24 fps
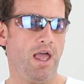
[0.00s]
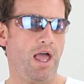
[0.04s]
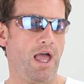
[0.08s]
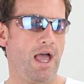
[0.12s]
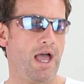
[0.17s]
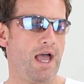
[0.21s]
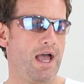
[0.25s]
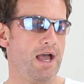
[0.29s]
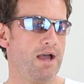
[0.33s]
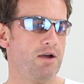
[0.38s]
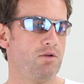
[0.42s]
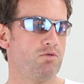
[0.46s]

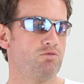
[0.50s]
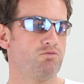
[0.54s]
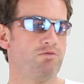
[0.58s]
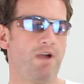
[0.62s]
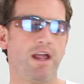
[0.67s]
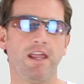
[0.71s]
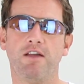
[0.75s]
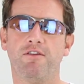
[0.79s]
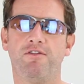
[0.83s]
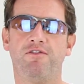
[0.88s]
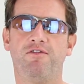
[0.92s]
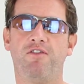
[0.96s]

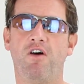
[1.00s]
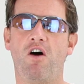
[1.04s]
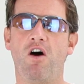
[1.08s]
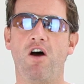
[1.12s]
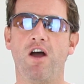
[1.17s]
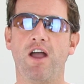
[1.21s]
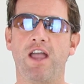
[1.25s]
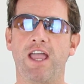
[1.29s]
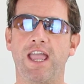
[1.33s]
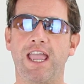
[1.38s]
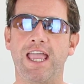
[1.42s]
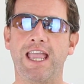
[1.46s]
Rate of
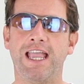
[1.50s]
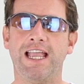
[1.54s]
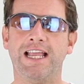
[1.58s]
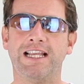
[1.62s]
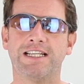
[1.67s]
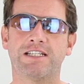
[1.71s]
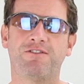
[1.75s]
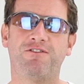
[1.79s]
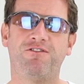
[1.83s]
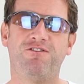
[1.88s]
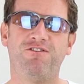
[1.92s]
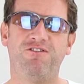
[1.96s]
fire
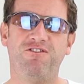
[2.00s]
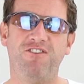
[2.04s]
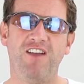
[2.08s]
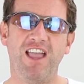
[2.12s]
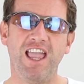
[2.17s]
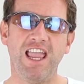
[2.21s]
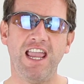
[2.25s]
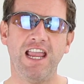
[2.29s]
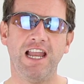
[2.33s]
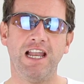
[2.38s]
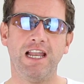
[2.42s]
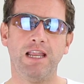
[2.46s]
is
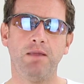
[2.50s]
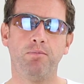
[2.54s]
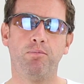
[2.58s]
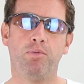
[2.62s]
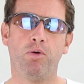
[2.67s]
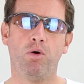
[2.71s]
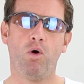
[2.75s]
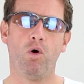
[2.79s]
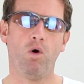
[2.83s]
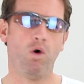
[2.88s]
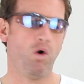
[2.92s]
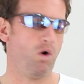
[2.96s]
fairly
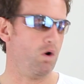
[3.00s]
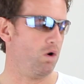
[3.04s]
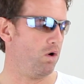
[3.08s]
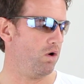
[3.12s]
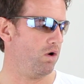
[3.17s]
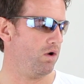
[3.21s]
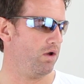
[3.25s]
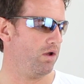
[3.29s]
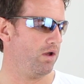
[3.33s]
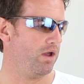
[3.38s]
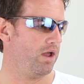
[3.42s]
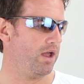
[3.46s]

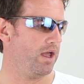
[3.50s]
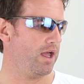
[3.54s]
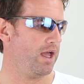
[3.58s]
poor,